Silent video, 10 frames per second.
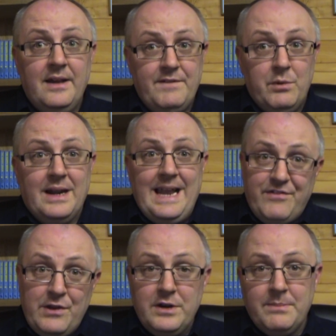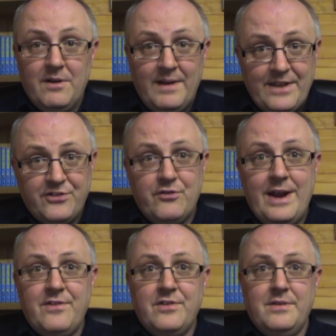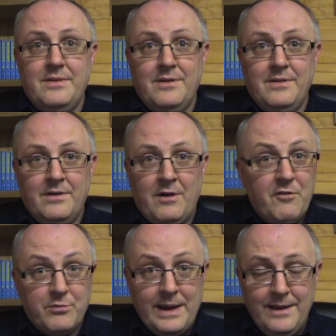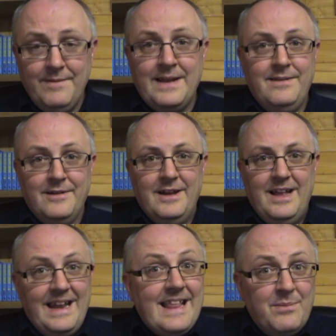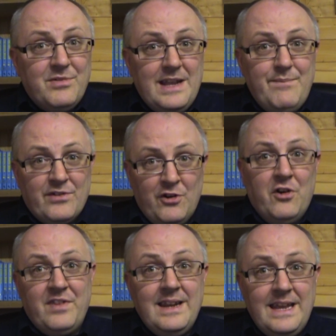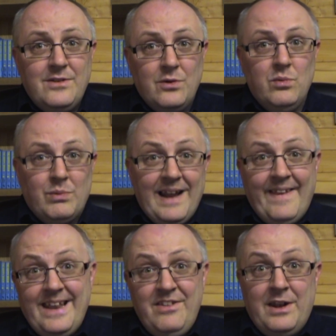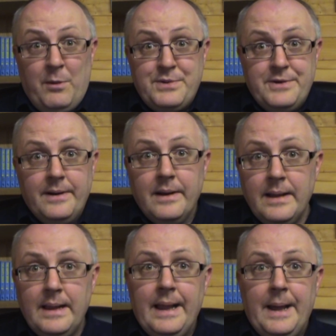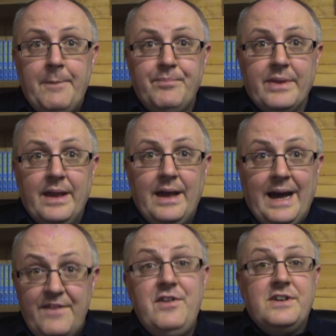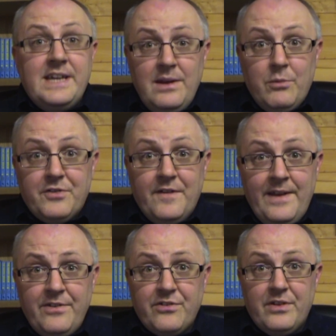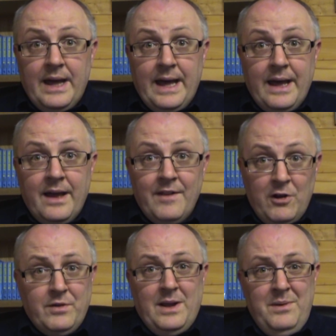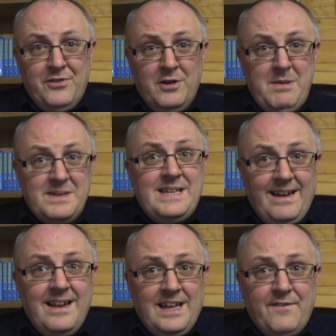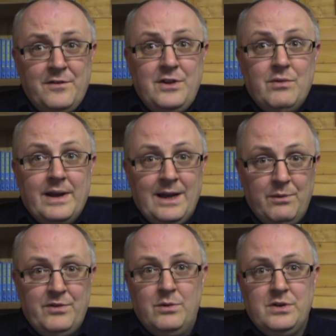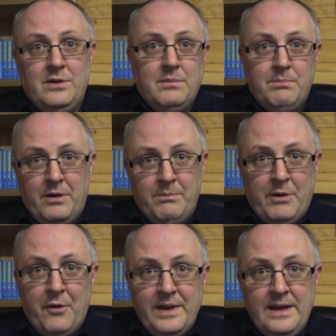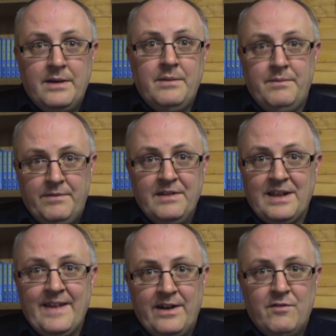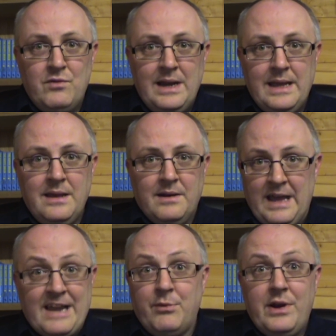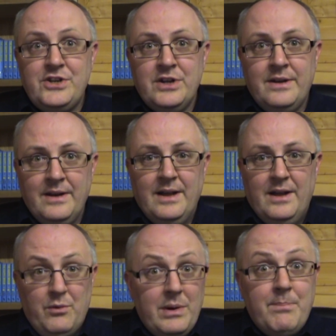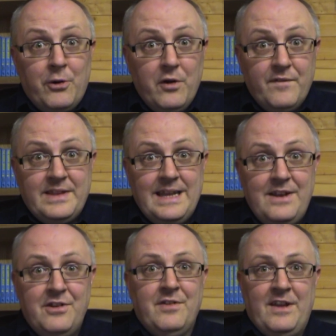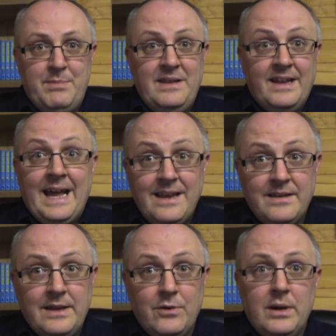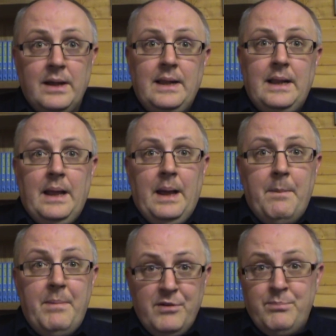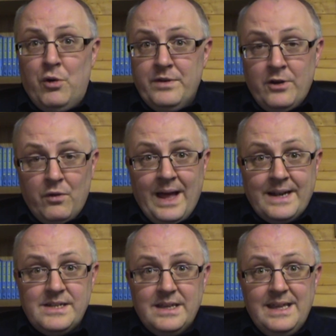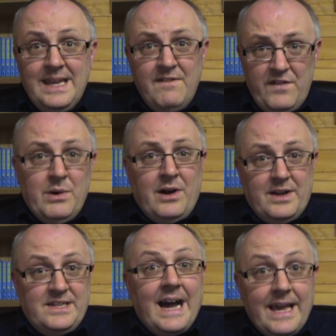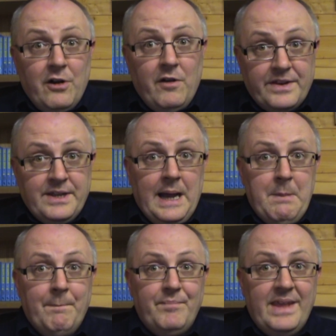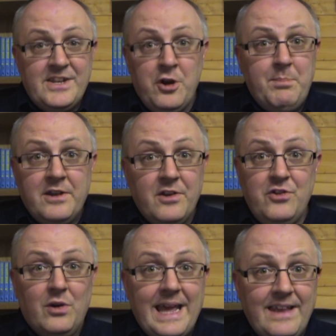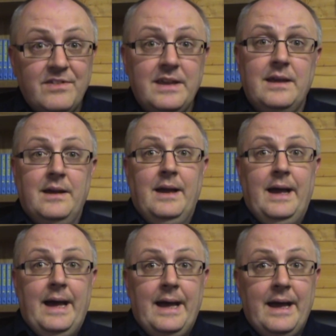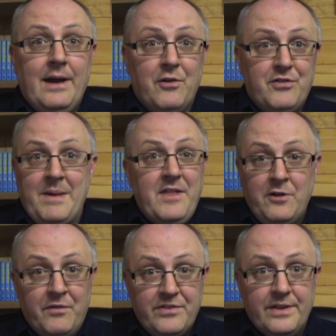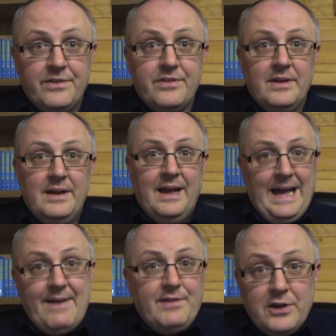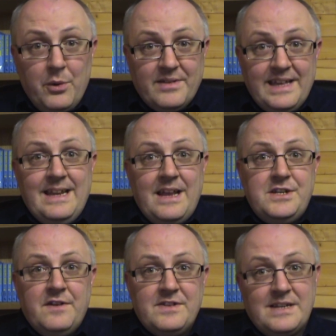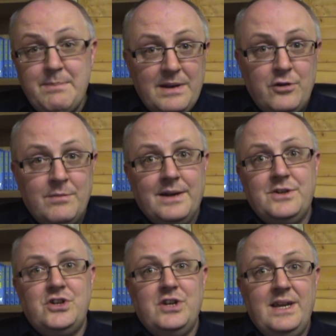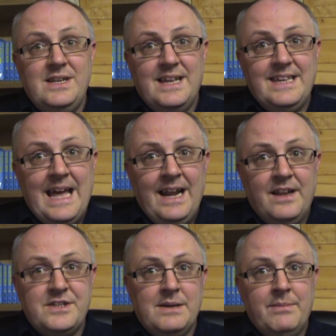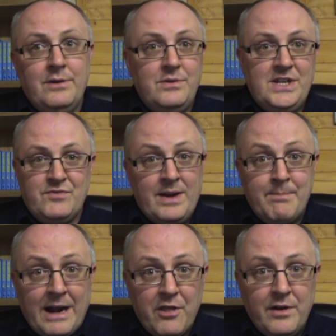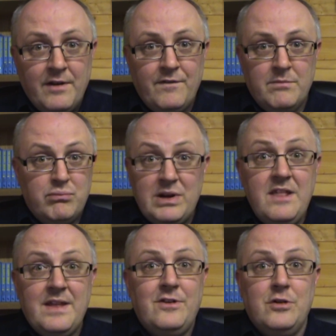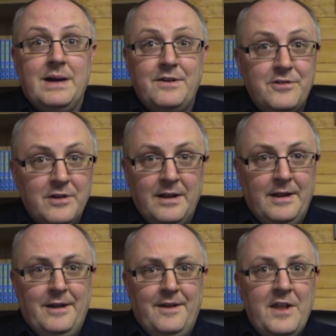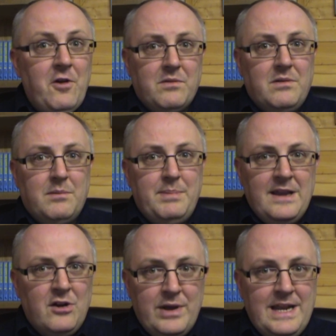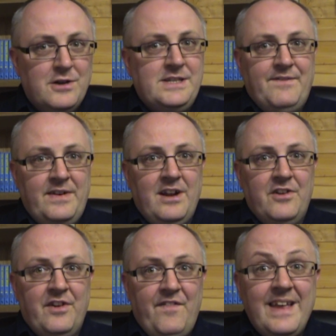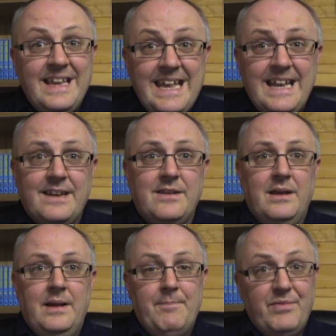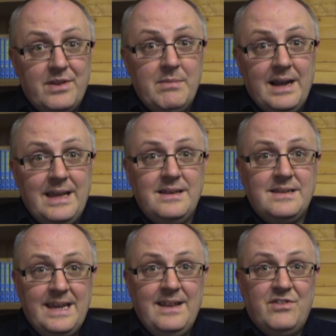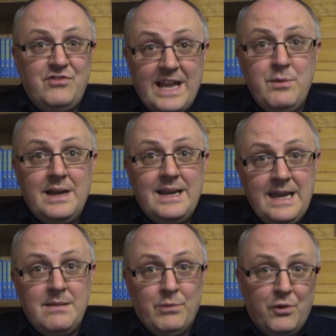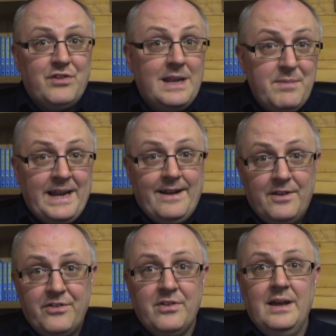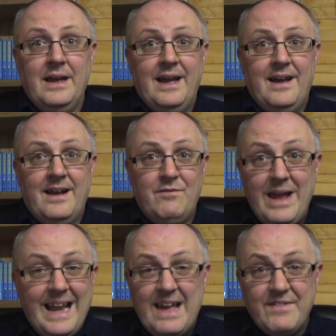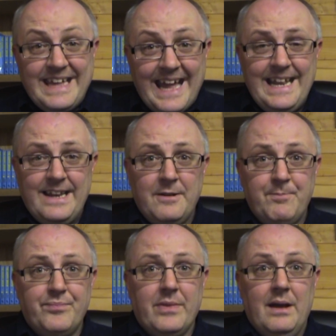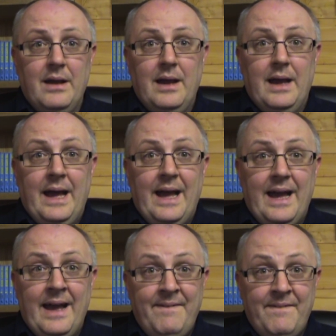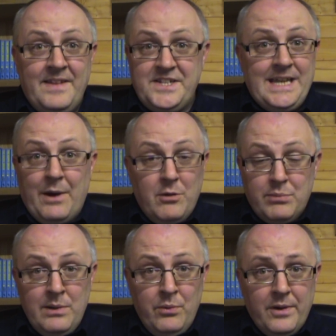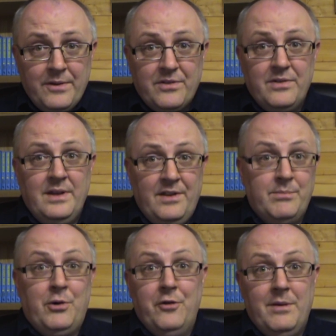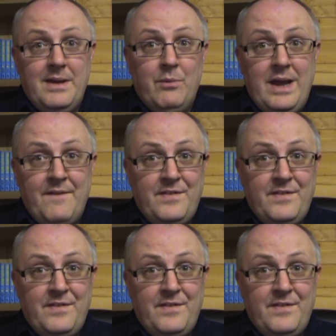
if you want a less irritable, less stressed uh, offspring, then let them sleep for as long as they need to, while that is an option. And if you're a teen watching this, uh, the lockdown is going to be particularly tough on you right now. Social bonding and things like that are really, exploration, really important for teenagers, and that's been denied to you. But it's important to know that even if you are tired all the time, it's not because you're lazy uh, or some other nonsense. Having a go at a teenager for sleeping too much is like yelling at someone who's just run a marathon for breathing too much. They're not being greedy or self indulgent. They need it. Similarly, teens genuinely need more sleep than adults and rarely ever get it. And this is how your brain works. It's important to be aware